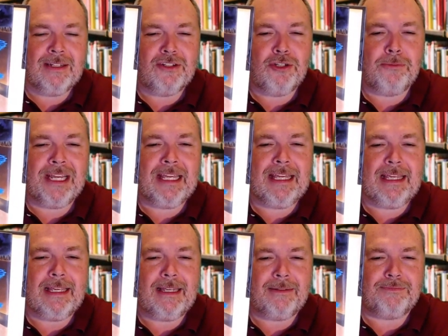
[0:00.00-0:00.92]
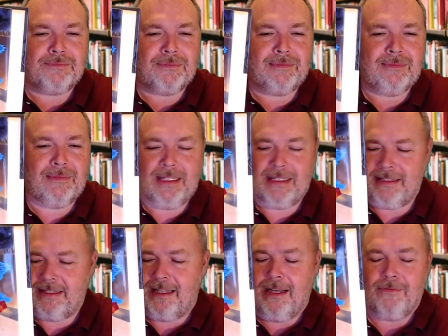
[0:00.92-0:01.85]
Duma key.
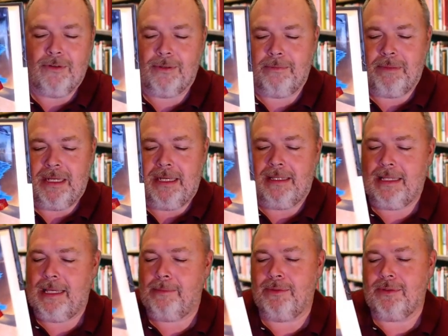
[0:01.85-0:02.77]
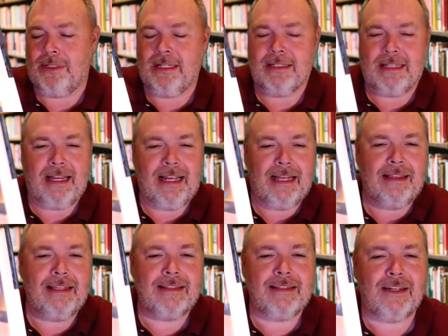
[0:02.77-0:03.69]
It's covered by a label because I
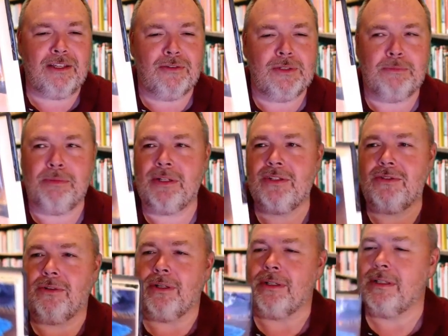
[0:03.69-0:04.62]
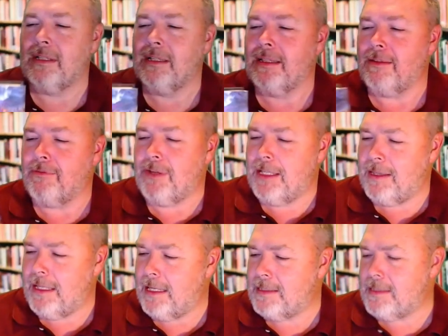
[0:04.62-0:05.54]
got this at a used bookstore. The funny
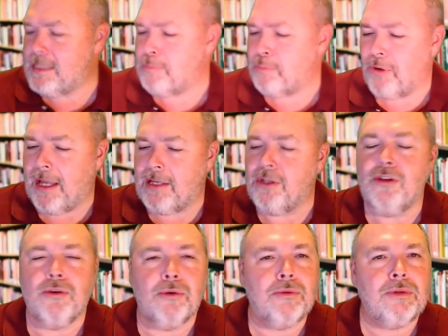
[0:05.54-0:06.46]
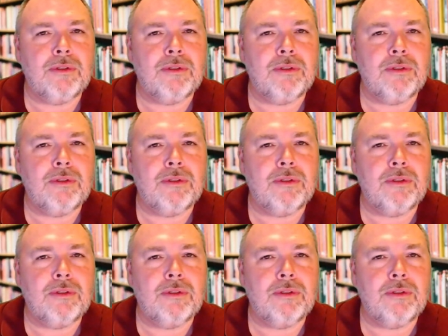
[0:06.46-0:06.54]
thing is, it's brand new.